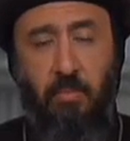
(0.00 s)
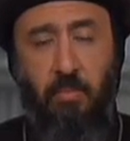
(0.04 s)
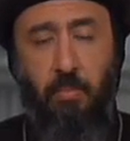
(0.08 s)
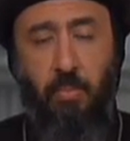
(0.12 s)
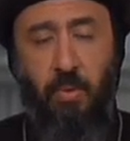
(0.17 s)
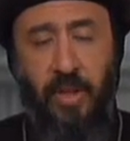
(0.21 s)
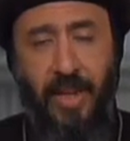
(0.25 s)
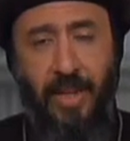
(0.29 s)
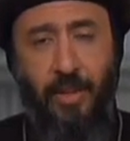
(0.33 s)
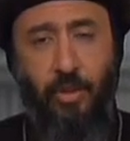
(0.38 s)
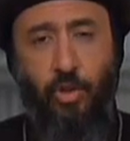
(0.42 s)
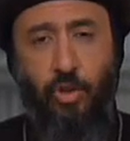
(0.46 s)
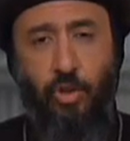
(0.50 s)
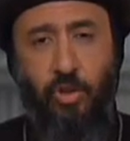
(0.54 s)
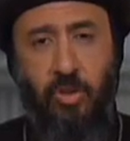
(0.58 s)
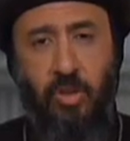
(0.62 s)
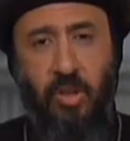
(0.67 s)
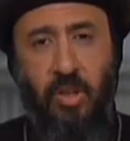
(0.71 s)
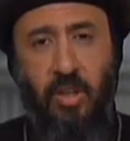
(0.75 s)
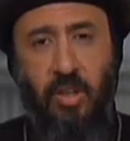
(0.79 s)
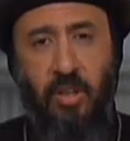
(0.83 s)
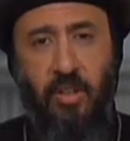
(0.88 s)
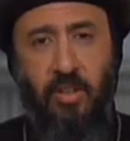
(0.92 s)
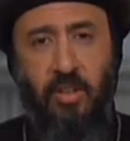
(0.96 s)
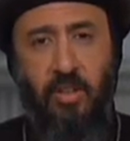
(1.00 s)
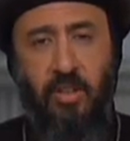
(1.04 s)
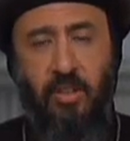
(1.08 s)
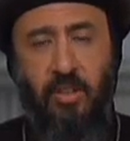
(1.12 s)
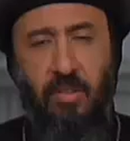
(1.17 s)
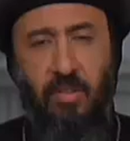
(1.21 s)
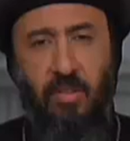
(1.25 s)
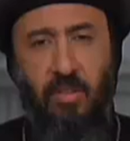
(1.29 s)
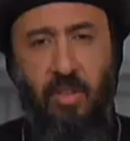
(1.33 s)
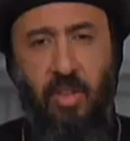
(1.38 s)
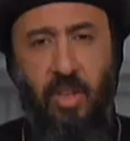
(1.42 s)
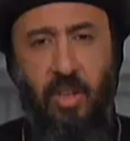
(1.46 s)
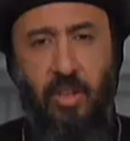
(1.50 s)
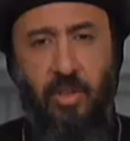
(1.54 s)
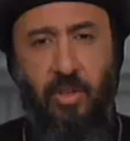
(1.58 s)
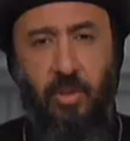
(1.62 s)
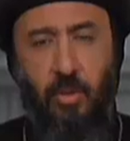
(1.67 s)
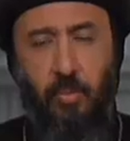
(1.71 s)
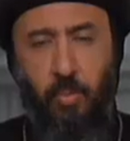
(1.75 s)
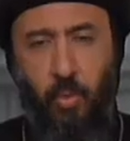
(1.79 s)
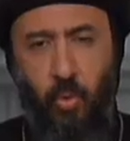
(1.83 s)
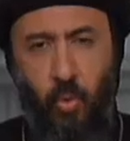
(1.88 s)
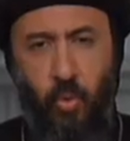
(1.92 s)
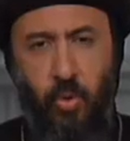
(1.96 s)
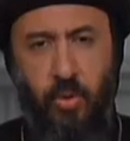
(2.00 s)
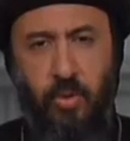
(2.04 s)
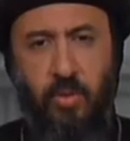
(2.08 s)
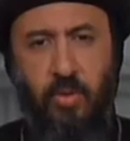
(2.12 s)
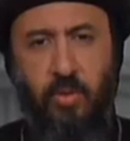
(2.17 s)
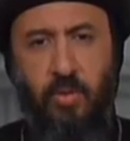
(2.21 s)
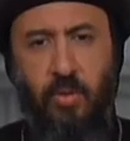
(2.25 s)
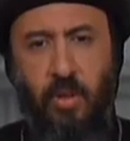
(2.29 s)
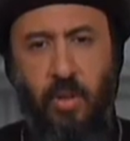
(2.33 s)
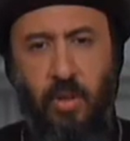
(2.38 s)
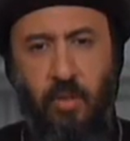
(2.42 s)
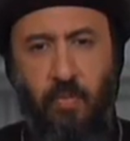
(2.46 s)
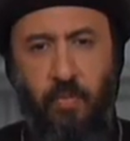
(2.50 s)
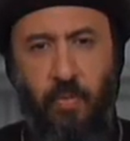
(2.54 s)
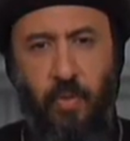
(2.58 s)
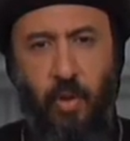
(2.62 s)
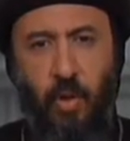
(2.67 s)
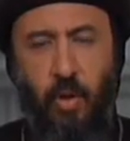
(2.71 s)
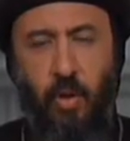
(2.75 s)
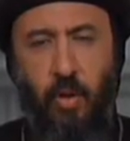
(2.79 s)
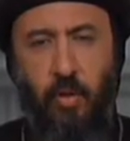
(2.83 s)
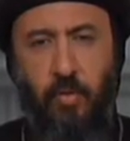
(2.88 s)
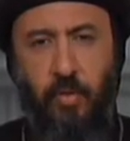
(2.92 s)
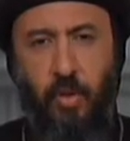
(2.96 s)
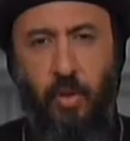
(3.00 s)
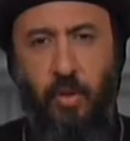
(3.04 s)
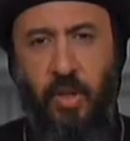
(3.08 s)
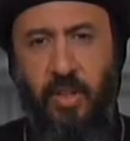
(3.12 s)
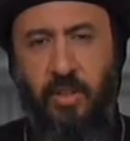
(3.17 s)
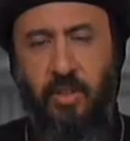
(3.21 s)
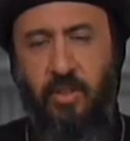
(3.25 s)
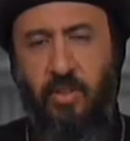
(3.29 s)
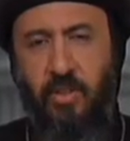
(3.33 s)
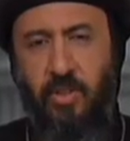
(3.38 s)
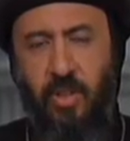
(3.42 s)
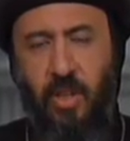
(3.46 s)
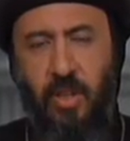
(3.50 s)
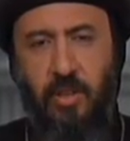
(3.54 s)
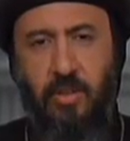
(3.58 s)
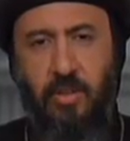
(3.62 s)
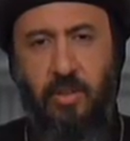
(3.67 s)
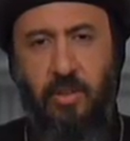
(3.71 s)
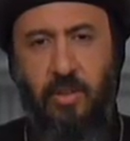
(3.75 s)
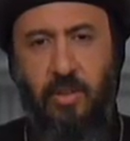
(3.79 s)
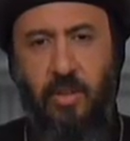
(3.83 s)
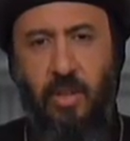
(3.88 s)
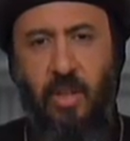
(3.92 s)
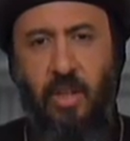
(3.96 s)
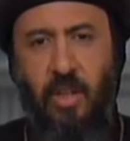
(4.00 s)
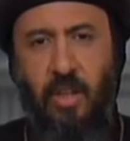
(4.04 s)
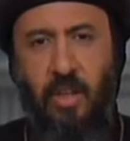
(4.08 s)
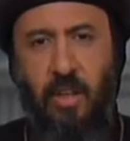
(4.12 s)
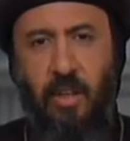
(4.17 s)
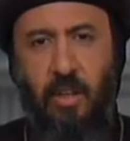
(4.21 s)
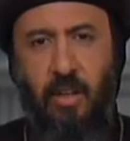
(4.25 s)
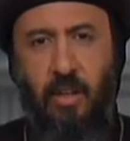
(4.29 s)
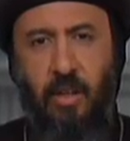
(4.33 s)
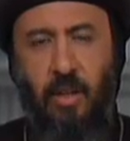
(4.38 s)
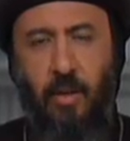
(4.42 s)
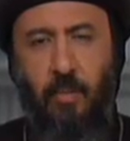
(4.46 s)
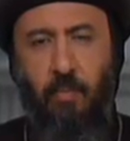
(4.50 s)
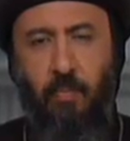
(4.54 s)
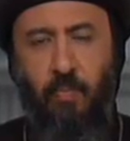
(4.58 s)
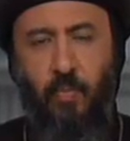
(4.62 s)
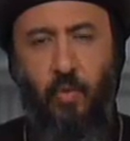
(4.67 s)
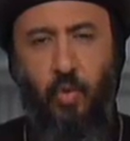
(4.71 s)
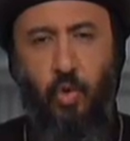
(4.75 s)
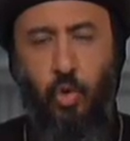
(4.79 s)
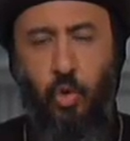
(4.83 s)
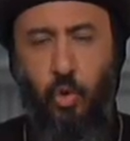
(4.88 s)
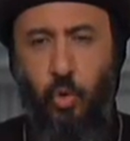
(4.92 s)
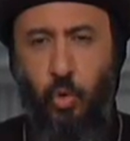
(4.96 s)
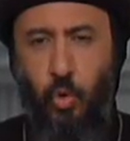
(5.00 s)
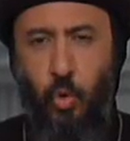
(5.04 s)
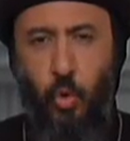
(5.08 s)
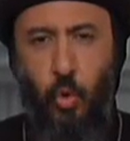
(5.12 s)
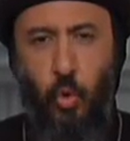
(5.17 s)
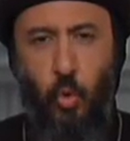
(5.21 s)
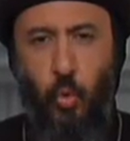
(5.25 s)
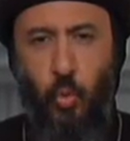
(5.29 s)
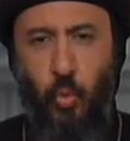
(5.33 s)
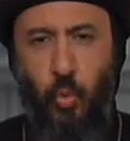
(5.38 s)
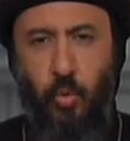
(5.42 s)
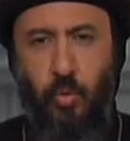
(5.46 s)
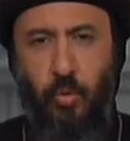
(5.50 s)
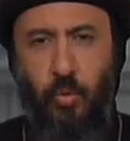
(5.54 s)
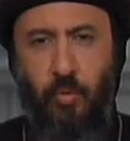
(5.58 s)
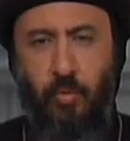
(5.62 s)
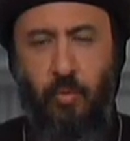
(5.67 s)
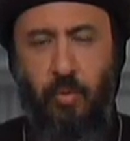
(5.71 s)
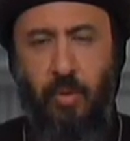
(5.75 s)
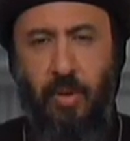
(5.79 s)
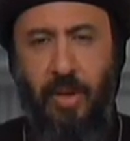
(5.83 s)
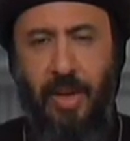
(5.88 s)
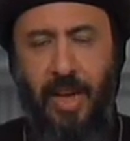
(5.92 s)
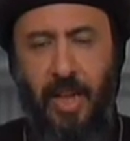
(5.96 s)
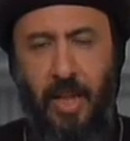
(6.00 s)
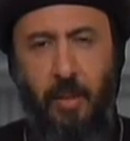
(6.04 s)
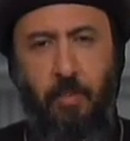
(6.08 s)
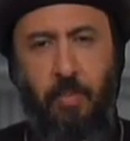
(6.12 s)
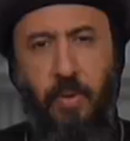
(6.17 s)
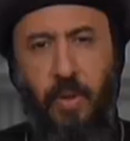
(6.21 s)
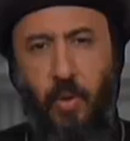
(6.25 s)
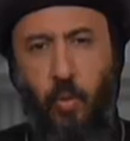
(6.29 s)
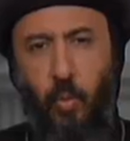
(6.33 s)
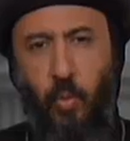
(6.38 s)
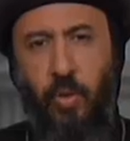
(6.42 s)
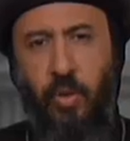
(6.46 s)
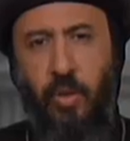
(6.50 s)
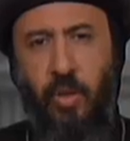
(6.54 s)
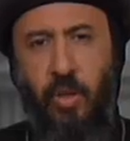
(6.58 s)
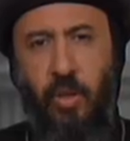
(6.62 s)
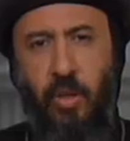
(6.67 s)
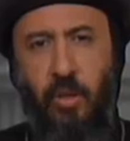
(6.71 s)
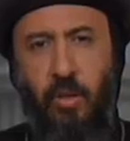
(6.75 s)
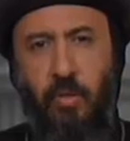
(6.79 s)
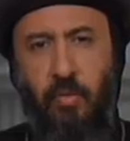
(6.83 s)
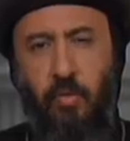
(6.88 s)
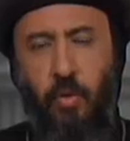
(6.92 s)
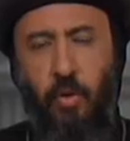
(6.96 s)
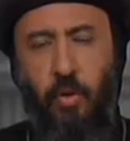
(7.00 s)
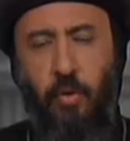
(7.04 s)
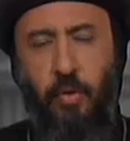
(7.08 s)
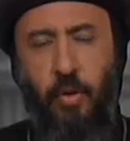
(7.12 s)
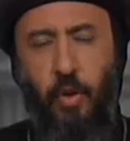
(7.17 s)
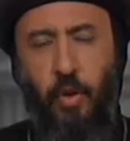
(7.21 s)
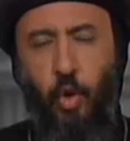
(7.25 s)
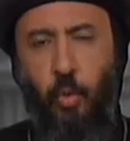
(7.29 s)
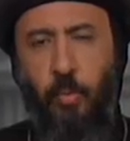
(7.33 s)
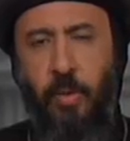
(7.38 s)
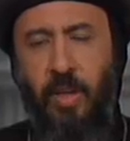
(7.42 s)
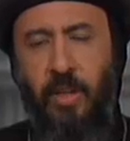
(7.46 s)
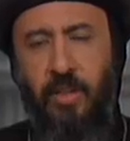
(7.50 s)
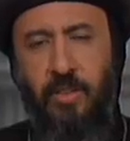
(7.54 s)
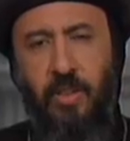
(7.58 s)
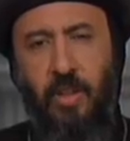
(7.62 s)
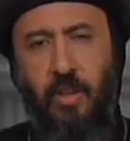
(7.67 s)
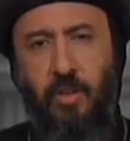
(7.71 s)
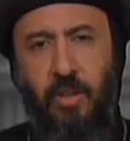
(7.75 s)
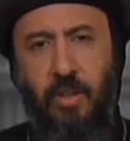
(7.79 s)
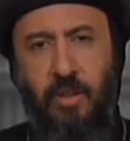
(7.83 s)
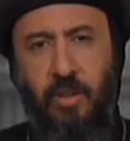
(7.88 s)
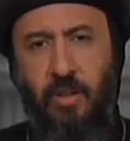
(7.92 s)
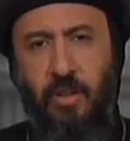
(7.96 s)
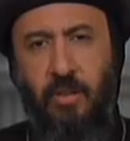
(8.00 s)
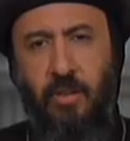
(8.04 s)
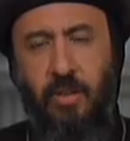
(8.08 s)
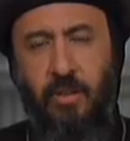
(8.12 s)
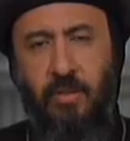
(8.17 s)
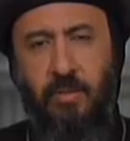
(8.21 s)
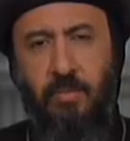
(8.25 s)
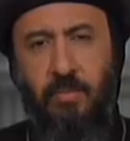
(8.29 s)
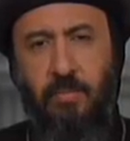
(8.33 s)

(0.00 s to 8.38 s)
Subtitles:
pledged the support of the United States to helping with the very real humanitarian need there.